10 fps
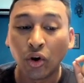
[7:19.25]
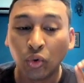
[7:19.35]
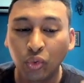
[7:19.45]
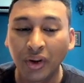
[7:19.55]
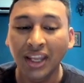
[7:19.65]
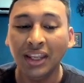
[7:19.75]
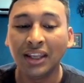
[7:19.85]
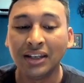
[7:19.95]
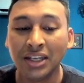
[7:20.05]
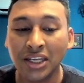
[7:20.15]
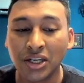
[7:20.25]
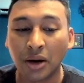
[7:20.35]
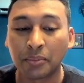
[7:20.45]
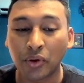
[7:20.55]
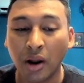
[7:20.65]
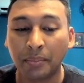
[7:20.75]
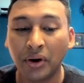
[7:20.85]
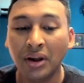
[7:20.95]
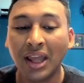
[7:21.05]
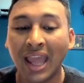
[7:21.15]
we need a
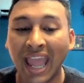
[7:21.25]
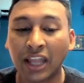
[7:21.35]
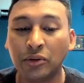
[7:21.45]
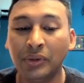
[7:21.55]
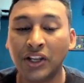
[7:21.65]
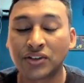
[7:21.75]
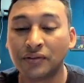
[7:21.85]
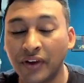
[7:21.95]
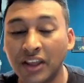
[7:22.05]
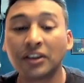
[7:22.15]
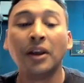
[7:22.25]
proper accumulation phase